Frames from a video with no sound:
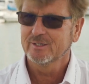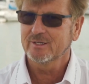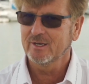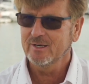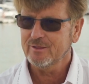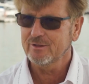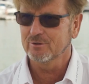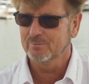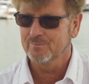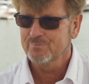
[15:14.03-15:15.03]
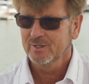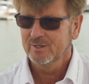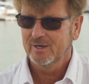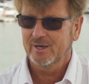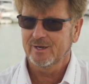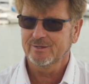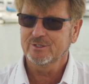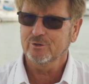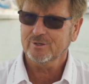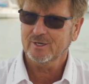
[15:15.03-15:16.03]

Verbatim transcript: the lithium and the